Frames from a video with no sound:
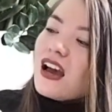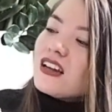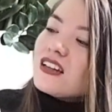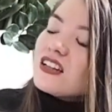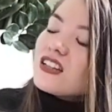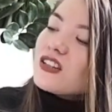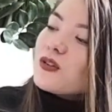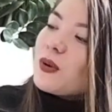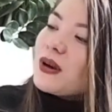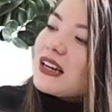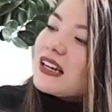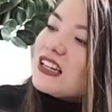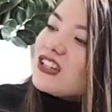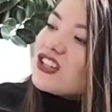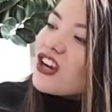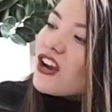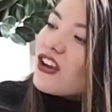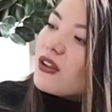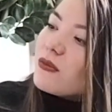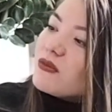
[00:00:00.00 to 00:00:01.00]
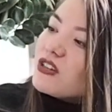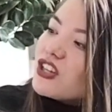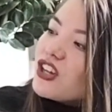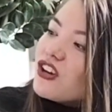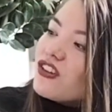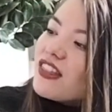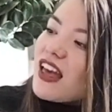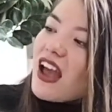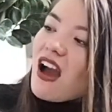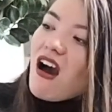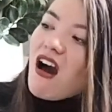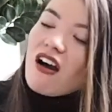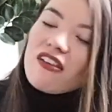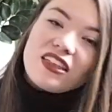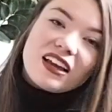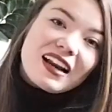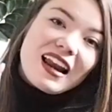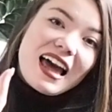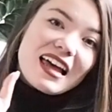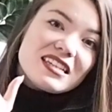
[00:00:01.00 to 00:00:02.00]
Just quickly show them to you. They are the
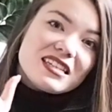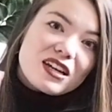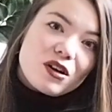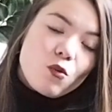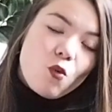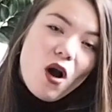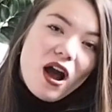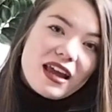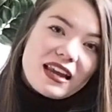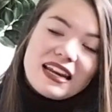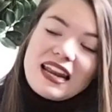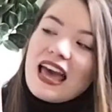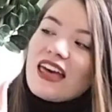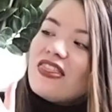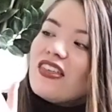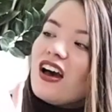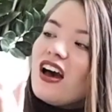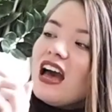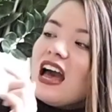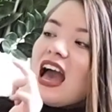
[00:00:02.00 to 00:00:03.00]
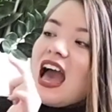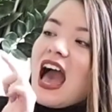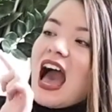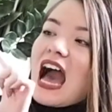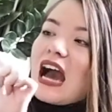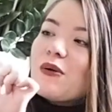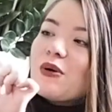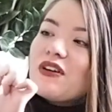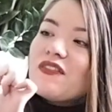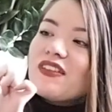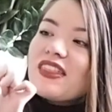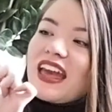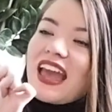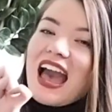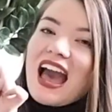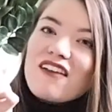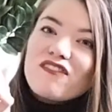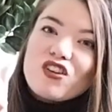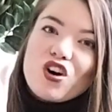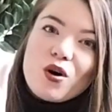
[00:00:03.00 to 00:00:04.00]
classic white leather. However, they
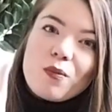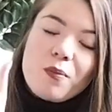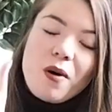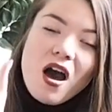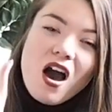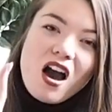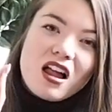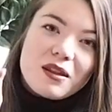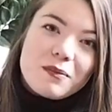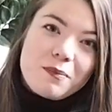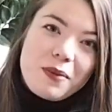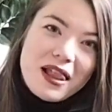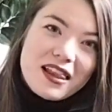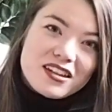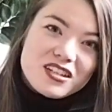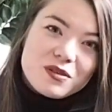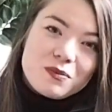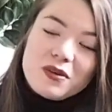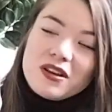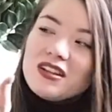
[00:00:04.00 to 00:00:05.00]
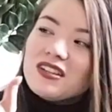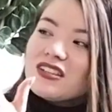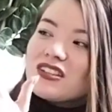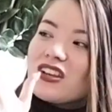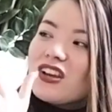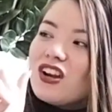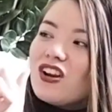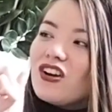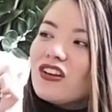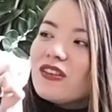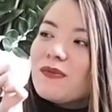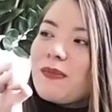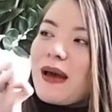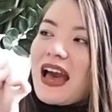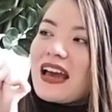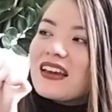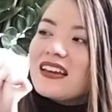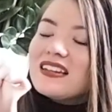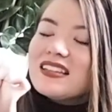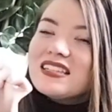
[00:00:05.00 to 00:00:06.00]
have got pearl embellishments along the
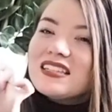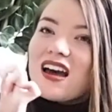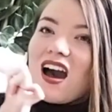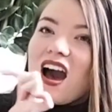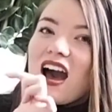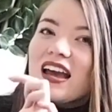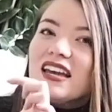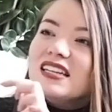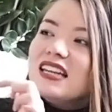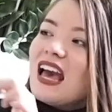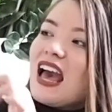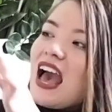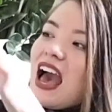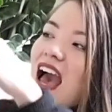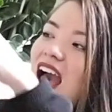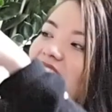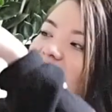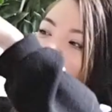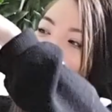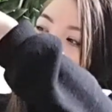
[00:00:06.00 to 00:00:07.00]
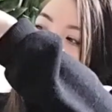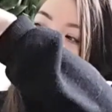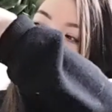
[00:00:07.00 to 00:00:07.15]
back and side. And then they've